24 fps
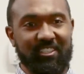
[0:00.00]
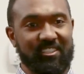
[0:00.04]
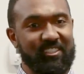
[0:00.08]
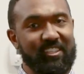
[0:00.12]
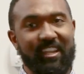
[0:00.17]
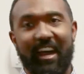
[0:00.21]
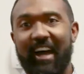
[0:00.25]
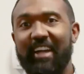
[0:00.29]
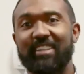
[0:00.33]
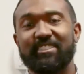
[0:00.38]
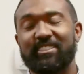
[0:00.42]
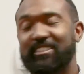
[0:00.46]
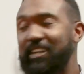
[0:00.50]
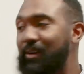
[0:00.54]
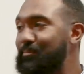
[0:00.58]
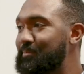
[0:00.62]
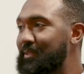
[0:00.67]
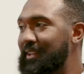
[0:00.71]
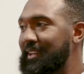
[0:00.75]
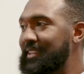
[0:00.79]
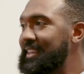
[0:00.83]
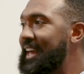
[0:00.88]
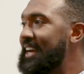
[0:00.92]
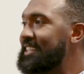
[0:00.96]
not
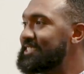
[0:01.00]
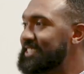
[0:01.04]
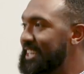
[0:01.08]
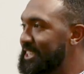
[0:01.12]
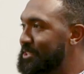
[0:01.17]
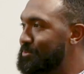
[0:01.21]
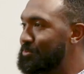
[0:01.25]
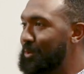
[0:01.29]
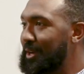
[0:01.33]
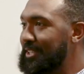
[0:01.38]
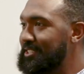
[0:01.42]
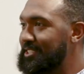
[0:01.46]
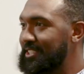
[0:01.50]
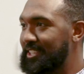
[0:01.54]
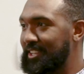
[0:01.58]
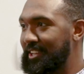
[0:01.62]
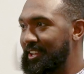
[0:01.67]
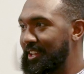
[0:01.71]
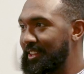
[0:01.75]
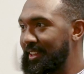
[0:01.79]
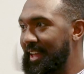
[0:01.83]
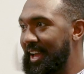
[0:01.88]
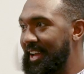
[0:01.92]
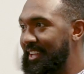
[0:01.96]
something that takes precedent
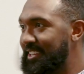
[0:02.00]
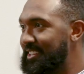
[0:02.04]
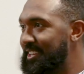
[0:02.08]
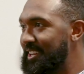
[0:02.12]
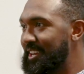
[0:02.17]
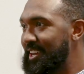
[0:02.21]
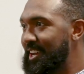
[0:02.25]
on that.